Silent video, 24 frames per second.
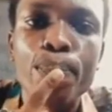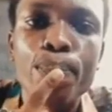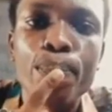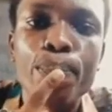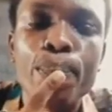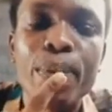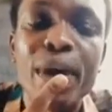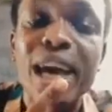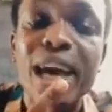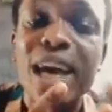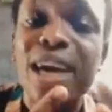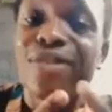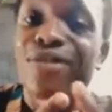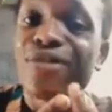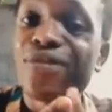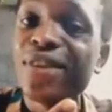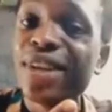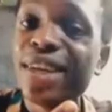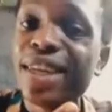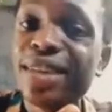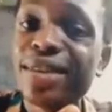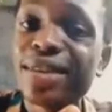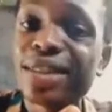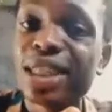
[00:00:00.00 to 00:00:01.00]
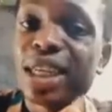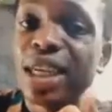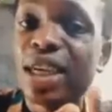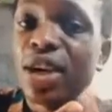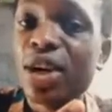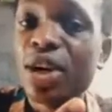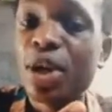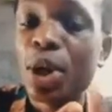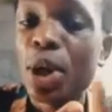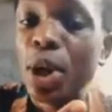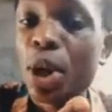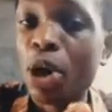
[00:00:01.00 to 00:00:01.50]
I can feel it
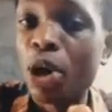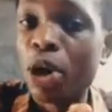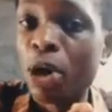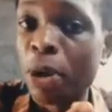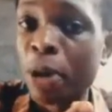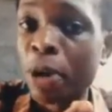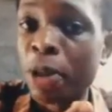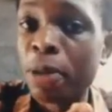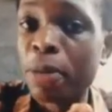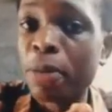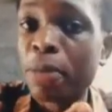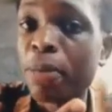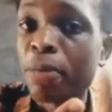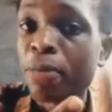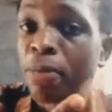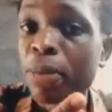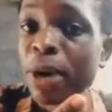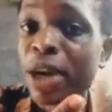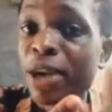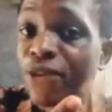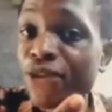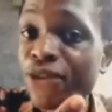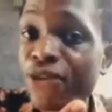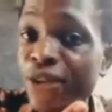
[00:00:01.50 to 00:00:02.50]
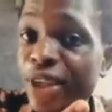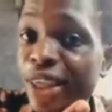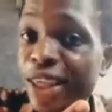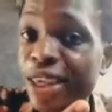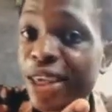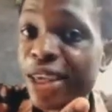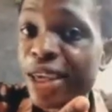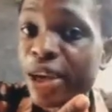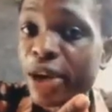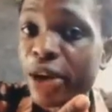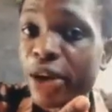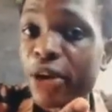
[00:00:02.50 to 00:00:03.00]
on my
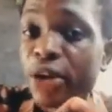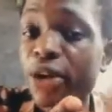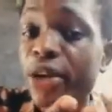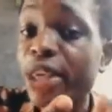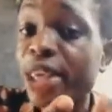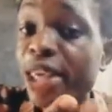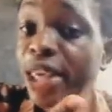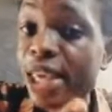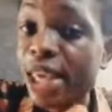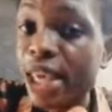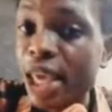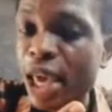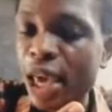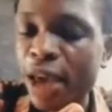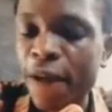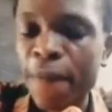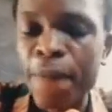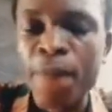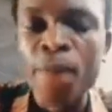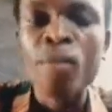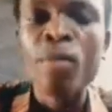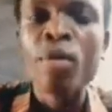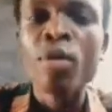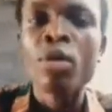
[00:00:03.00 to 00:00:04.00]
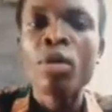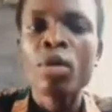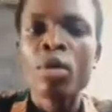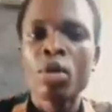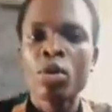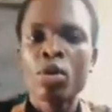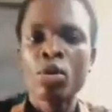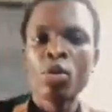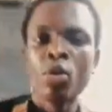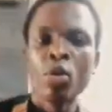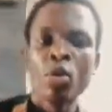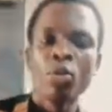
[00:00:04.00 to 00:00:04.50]
finger here.
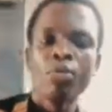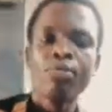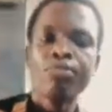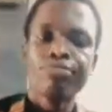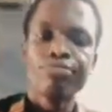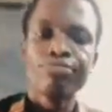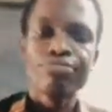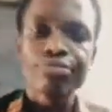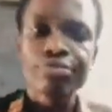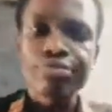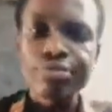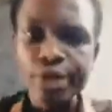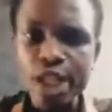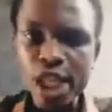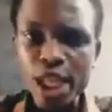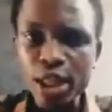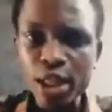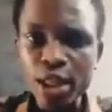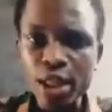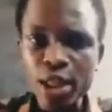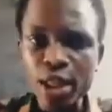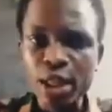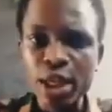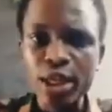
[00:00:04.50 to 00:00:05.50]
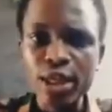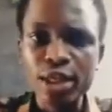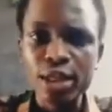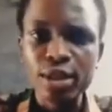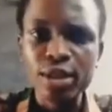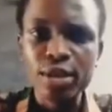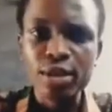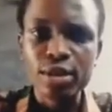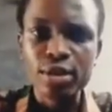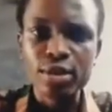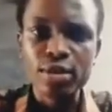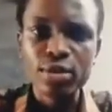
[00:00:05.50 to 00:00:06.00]
So that
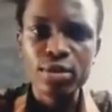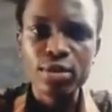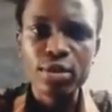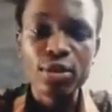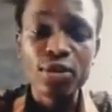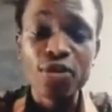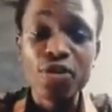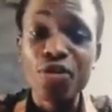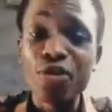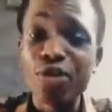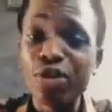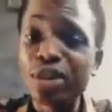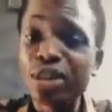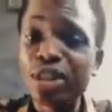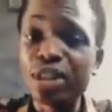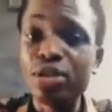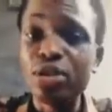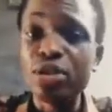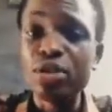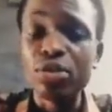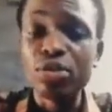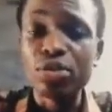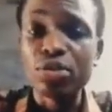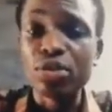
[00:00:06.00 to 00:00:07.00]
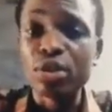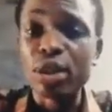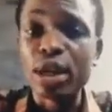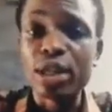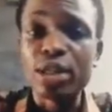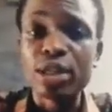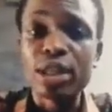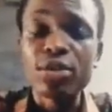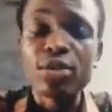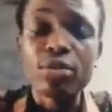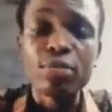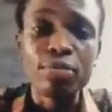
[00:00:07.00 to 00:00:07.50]
is the first thing you need to try.
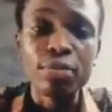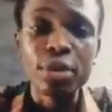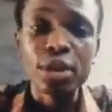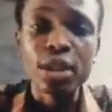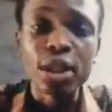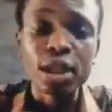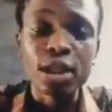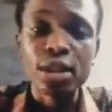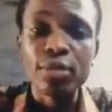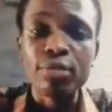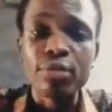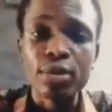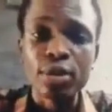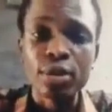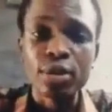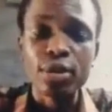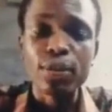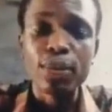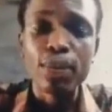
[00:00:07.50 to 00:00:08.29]
Try to bring out the buzz.